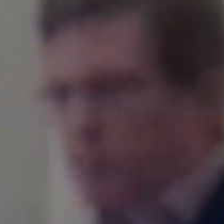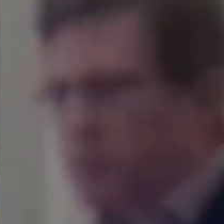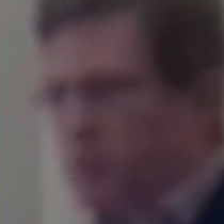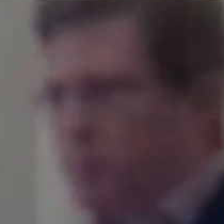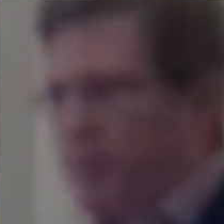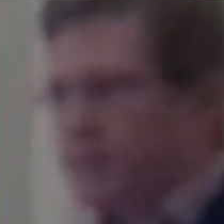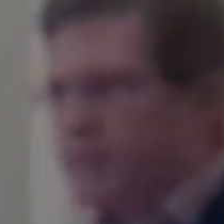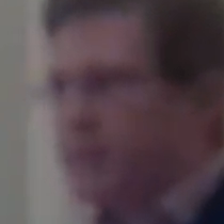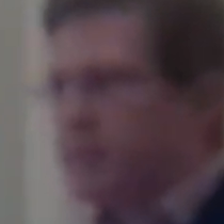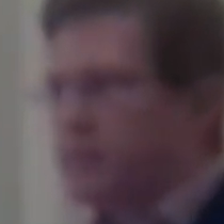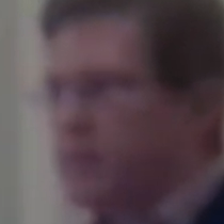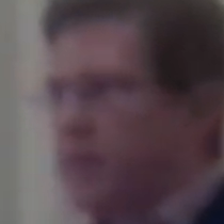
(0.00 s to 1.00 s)
But you know, back
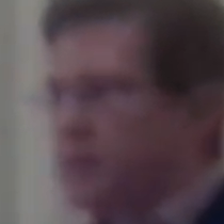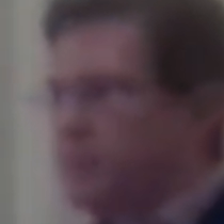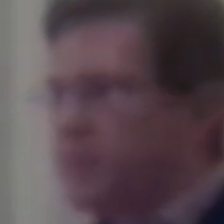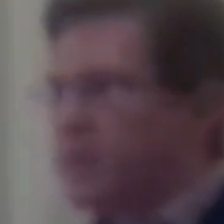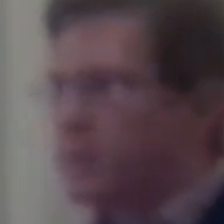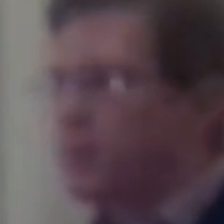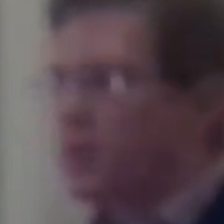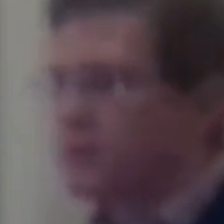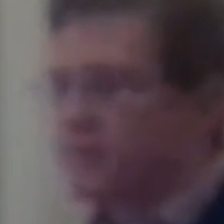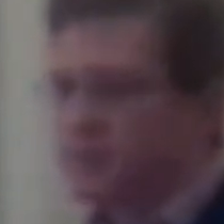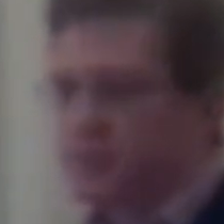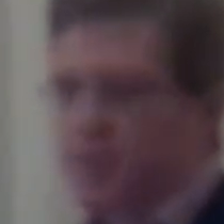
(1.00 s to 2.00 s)
in the beginning
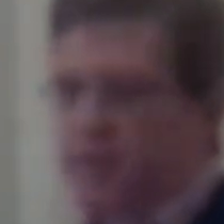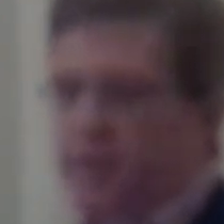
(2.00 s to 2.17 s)
part of this